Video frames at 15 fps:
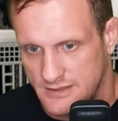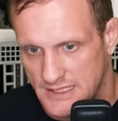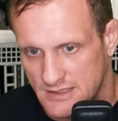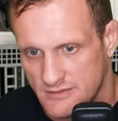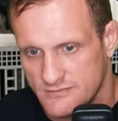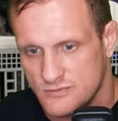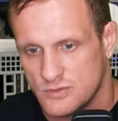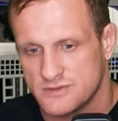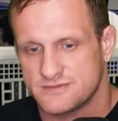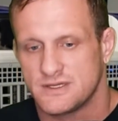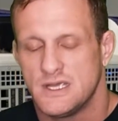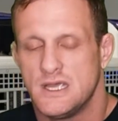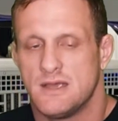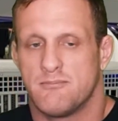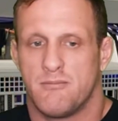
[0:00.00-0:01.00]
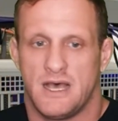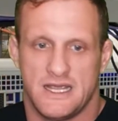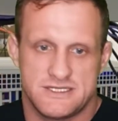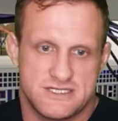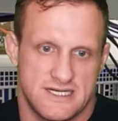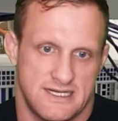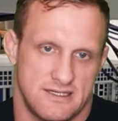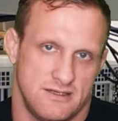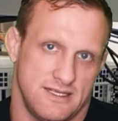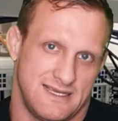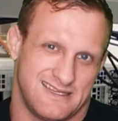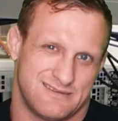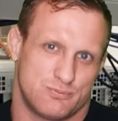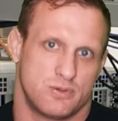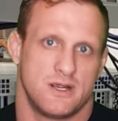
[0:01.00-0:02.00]
Now, of course, my channel
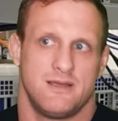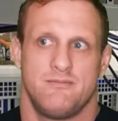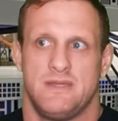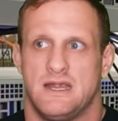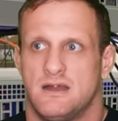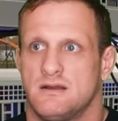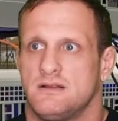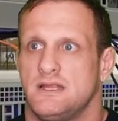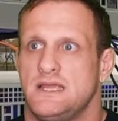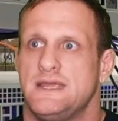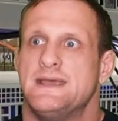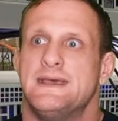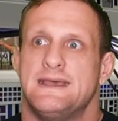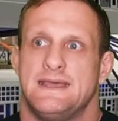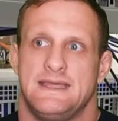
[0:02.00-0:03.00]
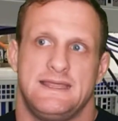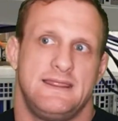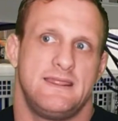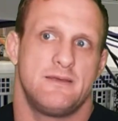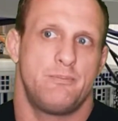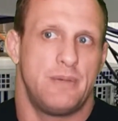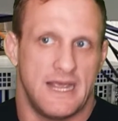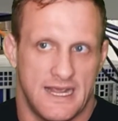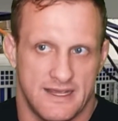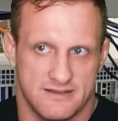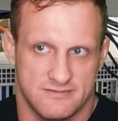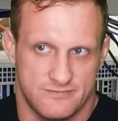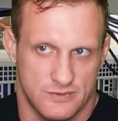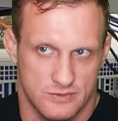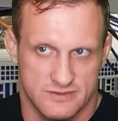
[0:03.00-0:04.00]
has primarily in the
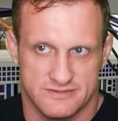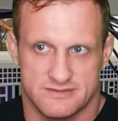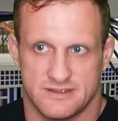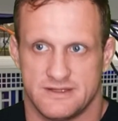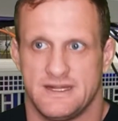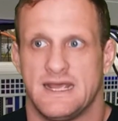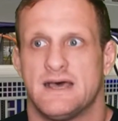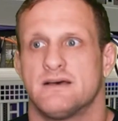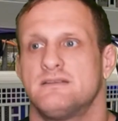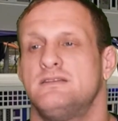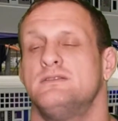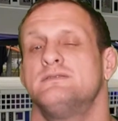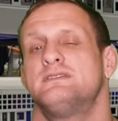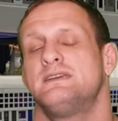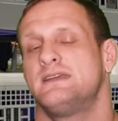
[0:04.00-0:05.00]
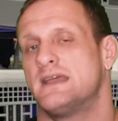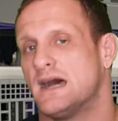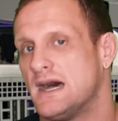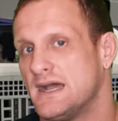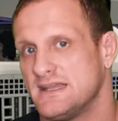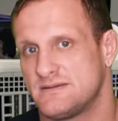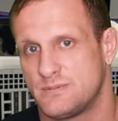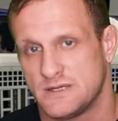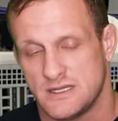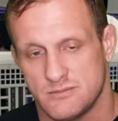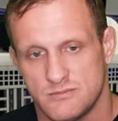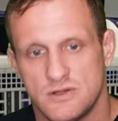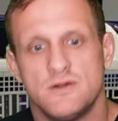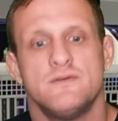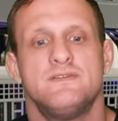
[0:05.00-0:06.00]
past focused on how-tos and guides, but it
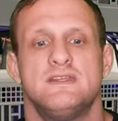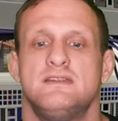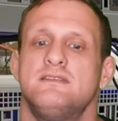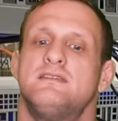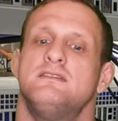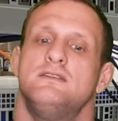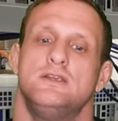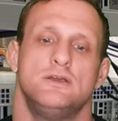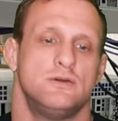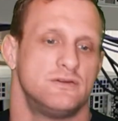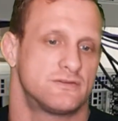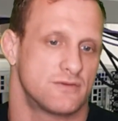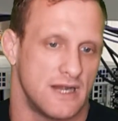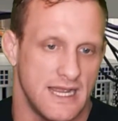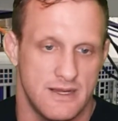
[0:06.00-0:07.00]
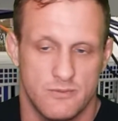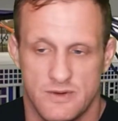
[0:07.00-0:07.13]
moved into news, right?